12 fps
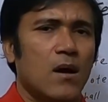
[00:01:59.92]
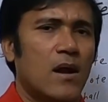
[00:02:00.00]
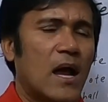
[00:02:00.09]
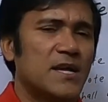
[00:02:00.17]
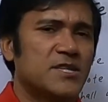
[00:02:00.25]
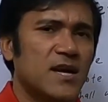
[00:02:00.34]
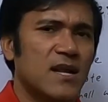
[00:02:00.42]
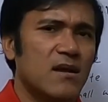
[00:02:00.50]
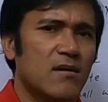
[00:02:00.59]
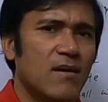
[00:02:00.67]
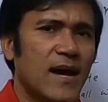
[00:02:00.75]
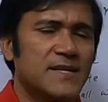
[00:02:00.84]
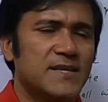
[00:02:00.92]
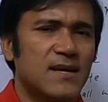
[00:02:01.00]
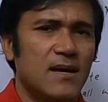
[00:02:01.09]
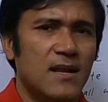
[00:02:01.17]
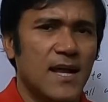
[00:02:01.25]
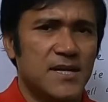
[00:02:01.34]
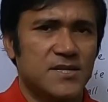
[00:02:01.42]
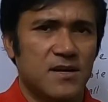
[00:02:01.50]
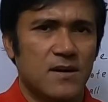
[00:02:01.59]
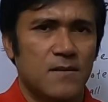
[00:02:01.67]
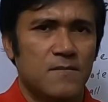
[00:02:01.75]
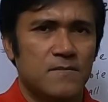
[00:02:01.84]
I shall write a letter.